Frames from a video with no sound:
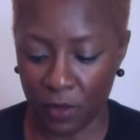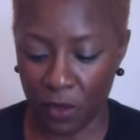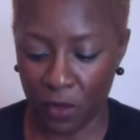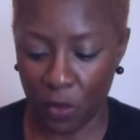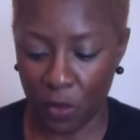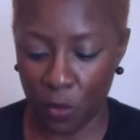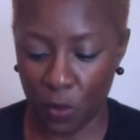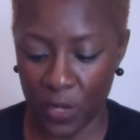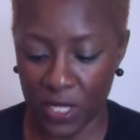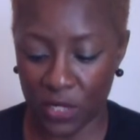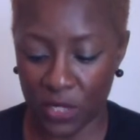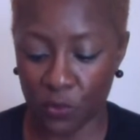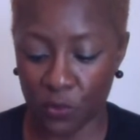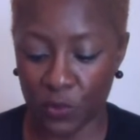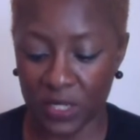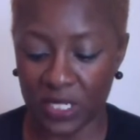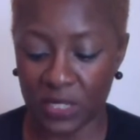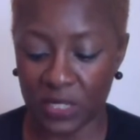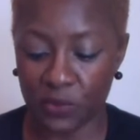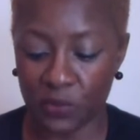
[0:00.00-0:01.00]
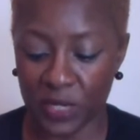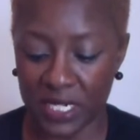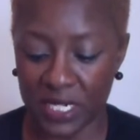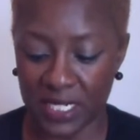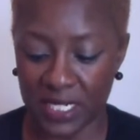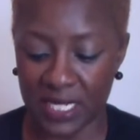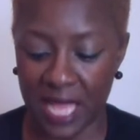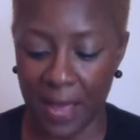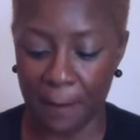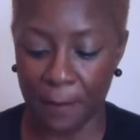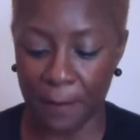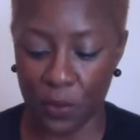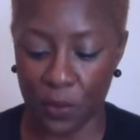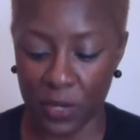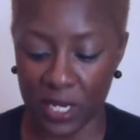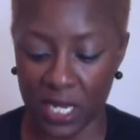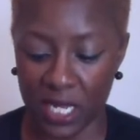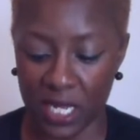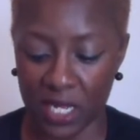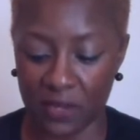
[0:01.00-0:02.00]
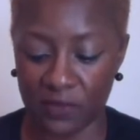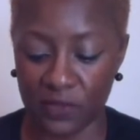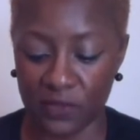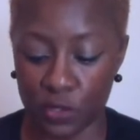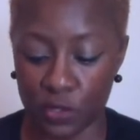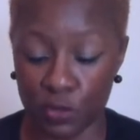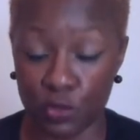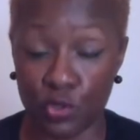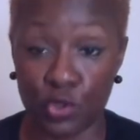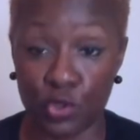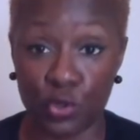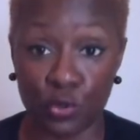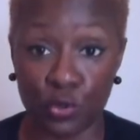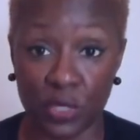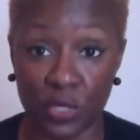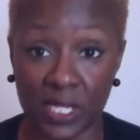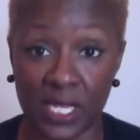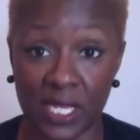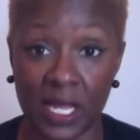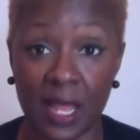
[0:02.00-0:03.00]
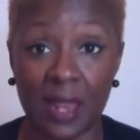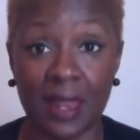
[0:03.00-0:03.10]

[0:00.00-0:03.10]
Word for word: when you really reach that point of you truly